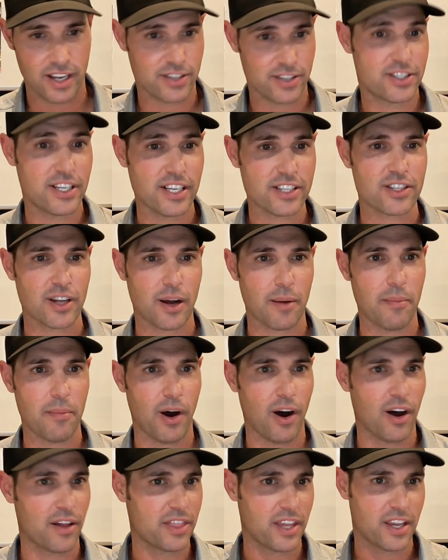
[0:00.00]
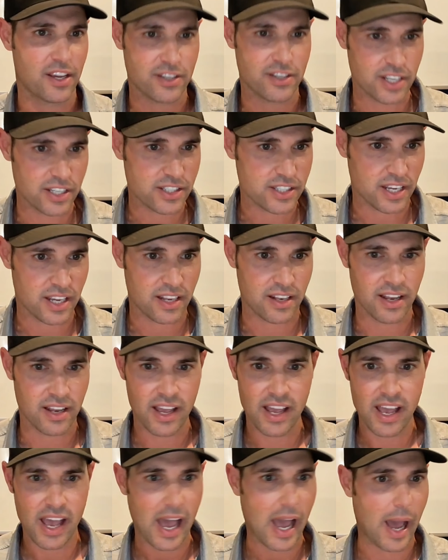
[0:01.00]
system on the
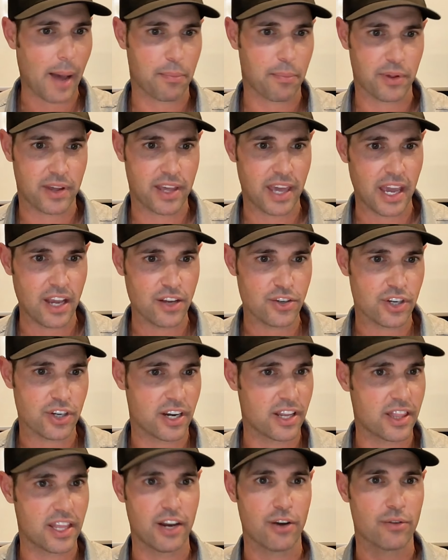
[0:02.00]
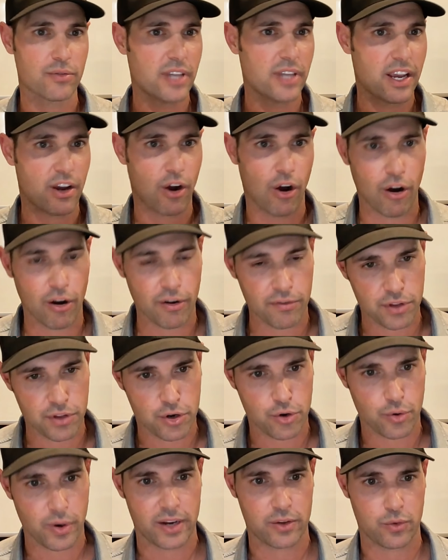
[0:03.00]
existing application and they don't take all of the
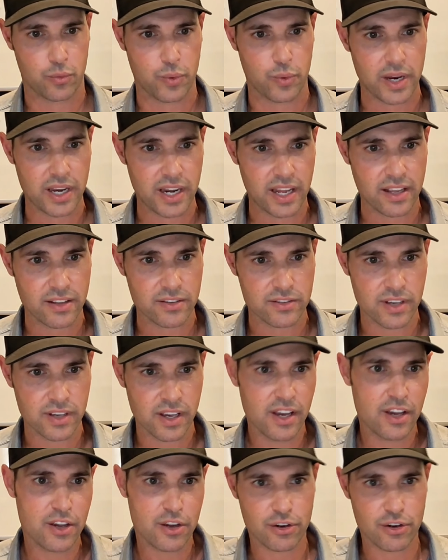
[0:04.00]
correct readings,